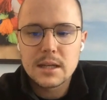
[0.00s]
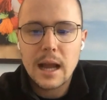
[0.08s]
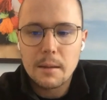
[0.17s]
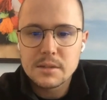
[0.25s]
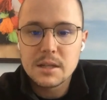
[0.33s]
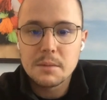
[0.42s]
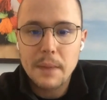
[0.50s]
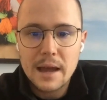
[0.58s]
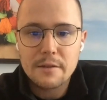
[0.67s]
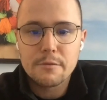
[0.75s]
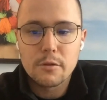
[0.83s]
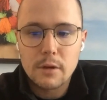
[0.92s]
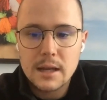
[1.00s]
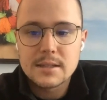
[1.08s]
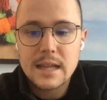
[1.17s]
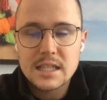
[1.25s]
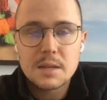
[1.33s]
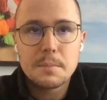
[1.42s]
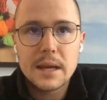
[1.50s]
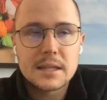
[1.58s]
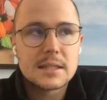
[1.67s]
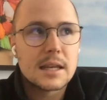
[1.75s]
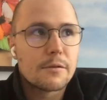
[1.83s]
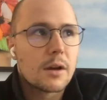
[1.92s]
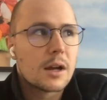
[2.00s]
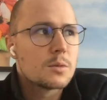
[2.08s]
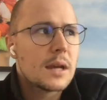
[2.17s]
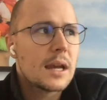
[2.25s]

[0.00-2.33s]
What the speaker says: come to bat for us. That's the biggest thing for us.